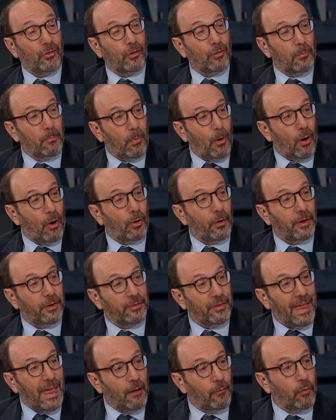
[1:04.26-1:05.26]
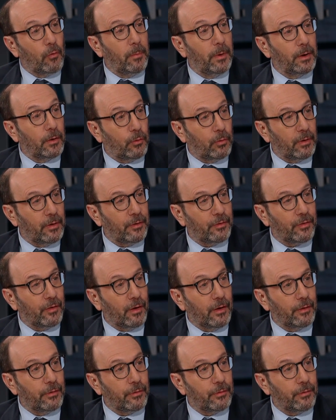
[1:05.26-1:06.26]
General Barr has ever been
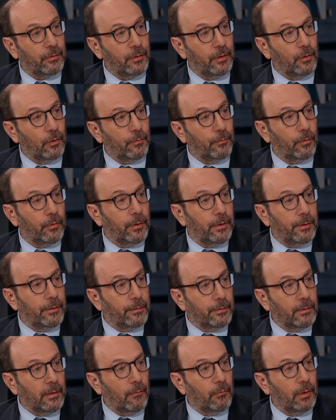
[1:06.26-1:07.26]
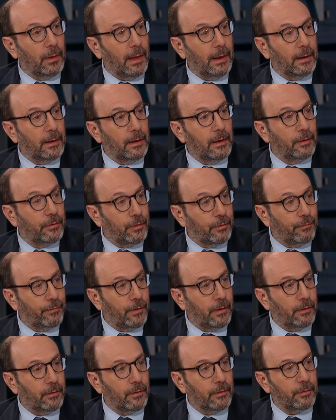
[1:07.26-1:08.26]
criticized, you know, for his level-headedness and
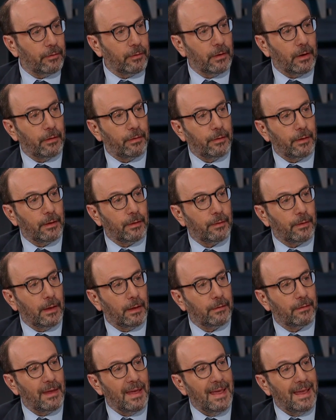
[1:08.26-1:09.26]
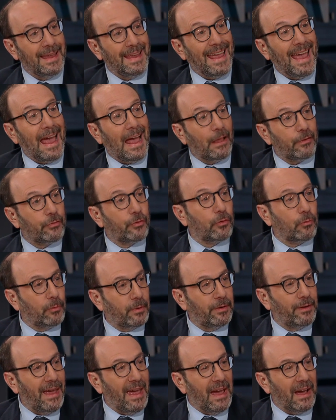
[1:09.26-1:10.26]
fairness. And I think that he has to
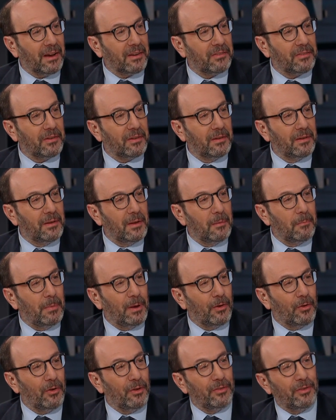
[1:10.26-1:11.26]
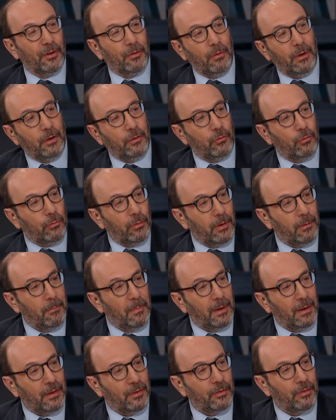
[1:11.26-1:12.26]
redact because they're grand jury
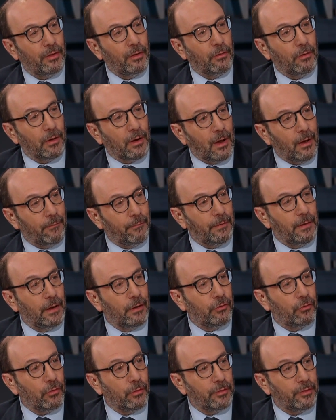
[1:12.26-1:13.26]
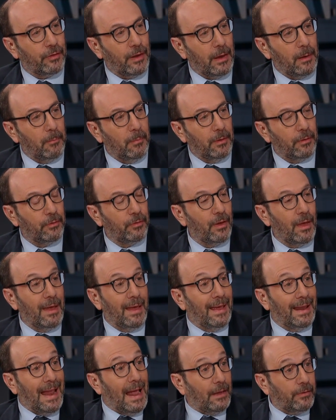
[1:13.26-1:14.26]
minutes, there are confidential statements.
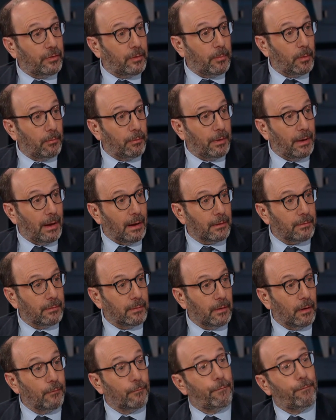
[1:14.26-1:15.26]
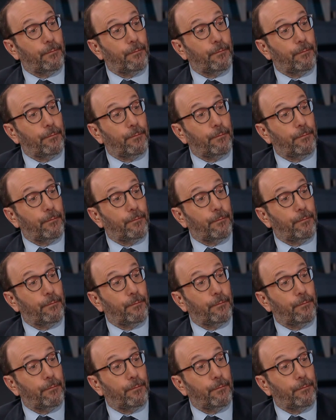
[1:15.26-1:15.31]
It has to be redacted. Can you